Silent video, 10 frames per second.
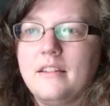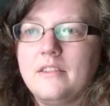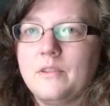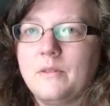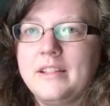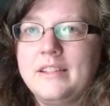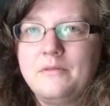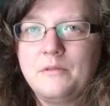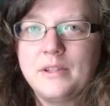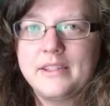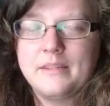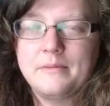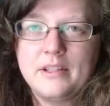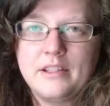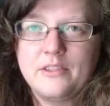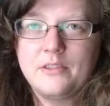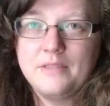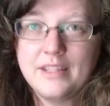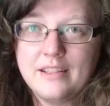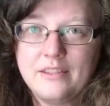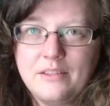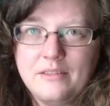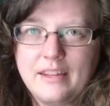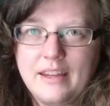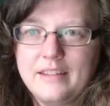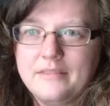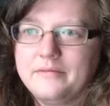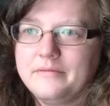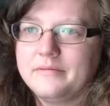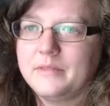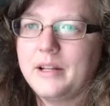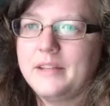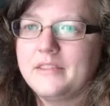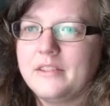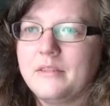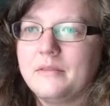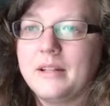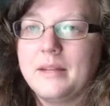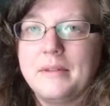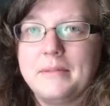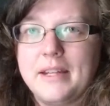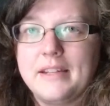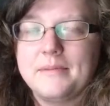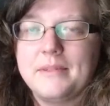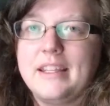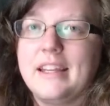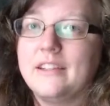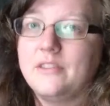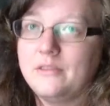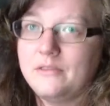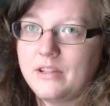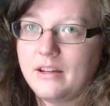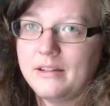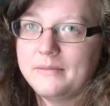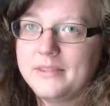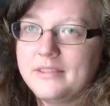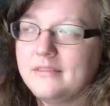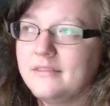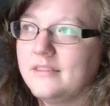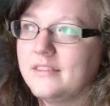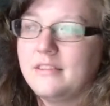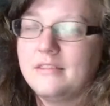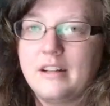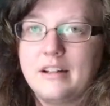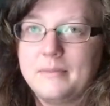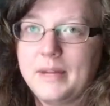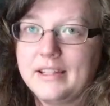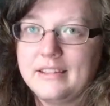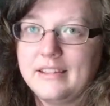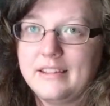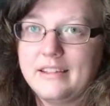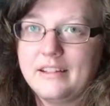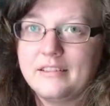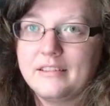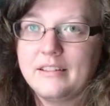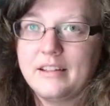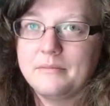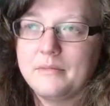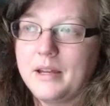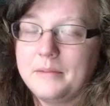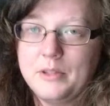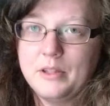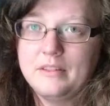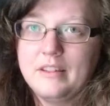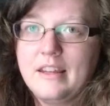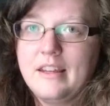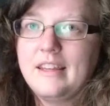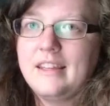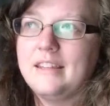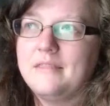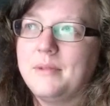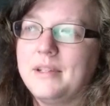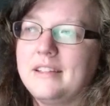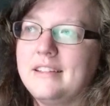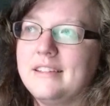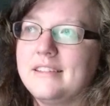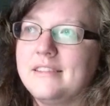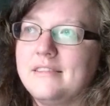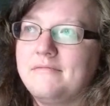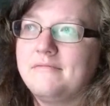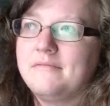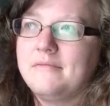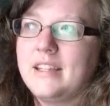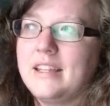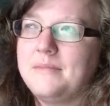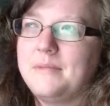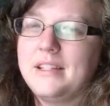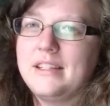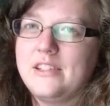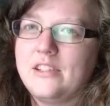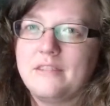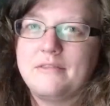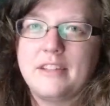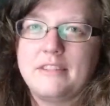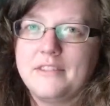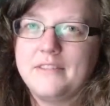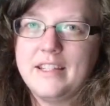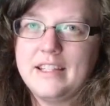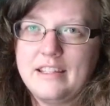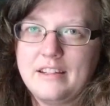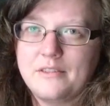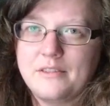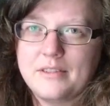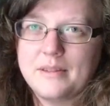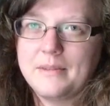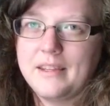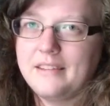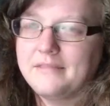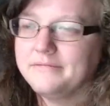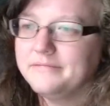So I didn't want someone else who didn't do that right? So when I met my husband, he had two jobs, so automatically there, I'm I'm good. He's been in his he had been in his job for like 15 years or something.